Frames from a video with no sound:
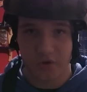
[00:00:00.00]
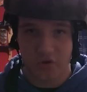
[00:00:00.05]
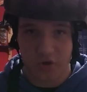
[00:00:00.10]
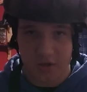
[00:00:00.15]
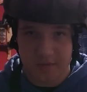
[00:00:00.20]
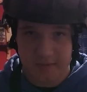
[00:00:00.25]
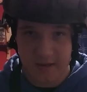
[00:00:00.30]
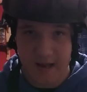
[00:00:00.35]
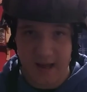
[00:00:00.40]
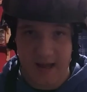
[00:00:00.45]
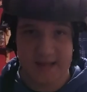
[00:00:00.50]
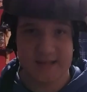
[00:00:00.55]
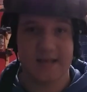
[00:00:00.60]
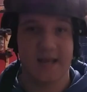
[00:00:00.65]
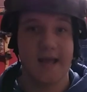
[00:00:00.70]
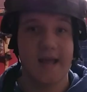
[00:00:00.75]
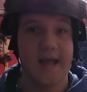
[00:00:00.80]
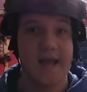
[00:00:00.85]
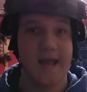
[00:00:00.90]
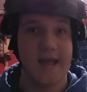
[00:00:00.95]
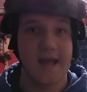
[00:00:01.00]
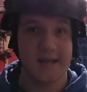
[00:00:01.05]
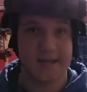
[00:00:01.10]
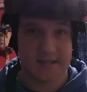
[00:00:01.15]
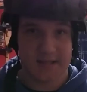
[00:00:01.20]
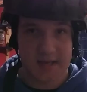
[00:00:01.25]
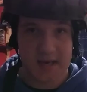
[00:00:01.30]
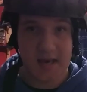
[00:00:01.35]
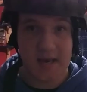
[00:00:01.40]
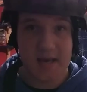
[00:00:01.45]
Trust me, guys,
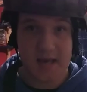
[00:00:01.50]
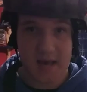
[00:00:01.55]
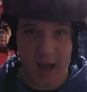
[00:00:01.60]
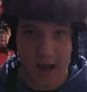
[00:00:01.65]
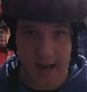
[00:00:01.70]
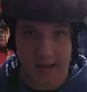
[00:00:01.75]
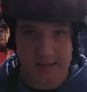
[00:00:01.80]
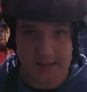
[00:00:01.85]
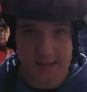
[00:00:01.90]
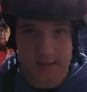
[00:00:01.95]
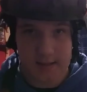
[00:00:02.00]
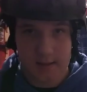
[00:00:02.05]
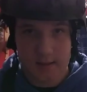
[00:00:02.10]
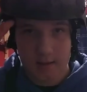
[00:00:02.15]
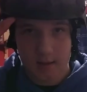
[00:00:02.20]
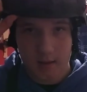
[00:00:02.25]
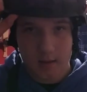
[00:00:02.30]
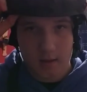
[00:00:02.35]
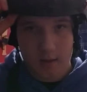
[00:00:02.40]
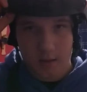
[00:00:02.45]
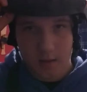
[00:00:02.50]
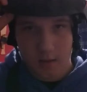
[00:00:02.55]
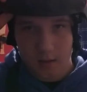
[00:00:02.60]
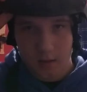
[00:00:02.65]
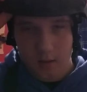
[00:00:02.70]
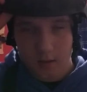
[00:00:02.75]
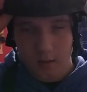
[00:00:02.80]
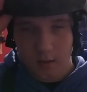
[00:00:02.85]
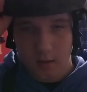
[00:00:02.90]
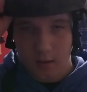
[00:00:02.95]
it's not.
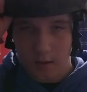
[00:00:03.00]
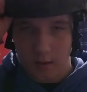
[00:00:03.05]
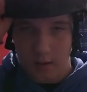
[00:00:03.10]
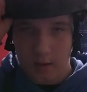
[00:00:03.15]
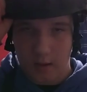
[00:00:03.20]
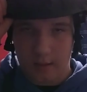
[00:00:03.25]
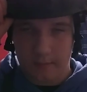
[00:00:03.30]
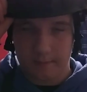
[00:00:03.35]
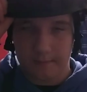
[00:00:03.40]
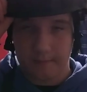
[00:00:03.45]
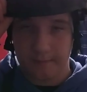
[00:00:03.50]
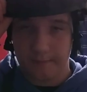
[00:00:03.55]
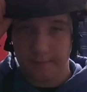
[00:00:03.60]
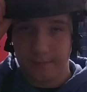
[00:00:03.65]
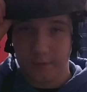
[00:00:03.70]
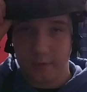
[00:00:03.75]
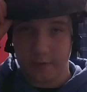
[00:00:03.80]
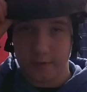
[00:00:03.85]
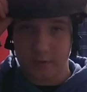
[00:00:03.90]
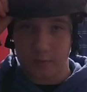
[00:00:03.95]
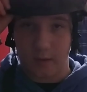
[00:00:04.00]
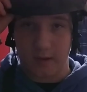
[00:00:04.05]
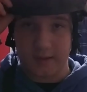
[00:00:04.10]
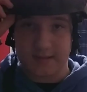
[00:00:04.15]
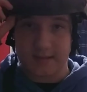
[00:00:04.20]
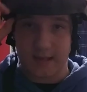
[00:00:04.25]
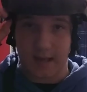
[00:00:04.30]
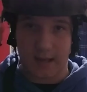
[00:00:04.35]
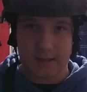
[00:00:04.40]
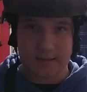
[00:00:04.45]
The reason why it's
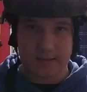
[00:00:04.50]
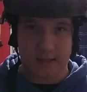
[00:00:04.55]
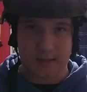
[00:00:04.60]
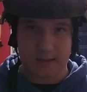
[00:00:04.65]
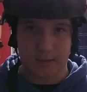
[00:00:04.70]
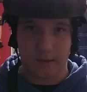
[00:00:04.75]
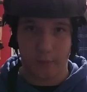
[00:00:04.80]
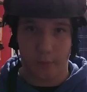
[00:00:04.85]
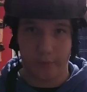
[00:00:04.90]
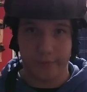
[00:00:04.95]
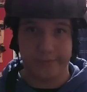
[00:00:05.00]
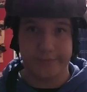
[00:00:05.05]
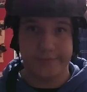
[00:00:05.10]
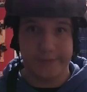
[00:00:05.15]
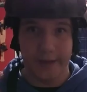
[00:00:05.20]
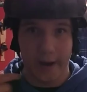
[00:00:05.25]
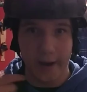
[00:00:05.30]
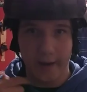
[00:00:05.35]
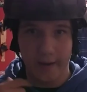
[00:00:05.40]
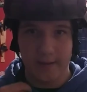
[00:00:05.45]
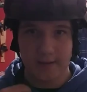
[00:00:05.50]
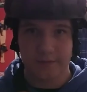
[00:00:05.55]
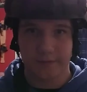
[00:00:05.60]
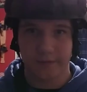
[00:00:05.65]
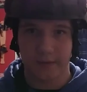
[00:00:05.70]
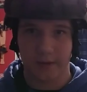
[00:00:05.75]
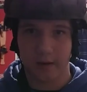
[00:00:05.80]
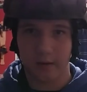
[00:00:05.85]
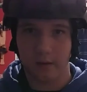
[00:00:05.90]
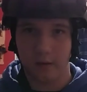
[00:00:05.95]
not is because, well, duh, it's
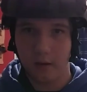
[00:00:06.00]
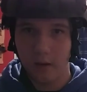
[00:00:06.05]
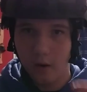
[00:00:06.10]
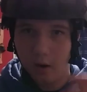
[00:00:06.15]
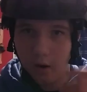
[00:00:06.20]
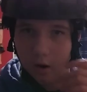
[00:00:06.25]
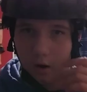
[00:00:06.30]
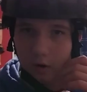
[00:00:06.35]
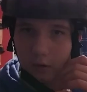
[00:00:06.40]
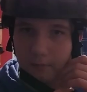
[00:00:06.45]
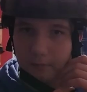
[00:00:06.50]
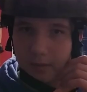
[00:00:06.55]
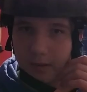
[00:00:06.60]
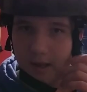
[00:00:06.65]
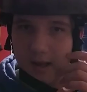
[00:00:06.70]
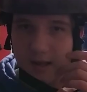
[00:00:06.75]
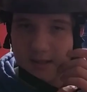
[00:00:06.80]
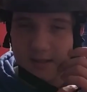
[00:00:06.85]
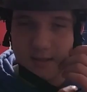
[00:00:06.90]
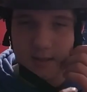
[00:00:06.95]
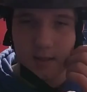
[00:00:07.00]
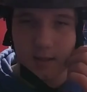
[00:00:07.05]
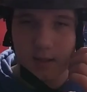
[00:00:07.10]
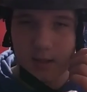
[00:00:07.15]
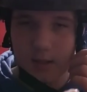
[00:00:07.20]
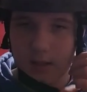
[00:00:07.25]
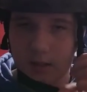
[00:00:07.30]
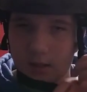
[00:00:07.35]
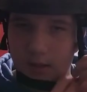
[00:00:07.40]
freaking hard plastic.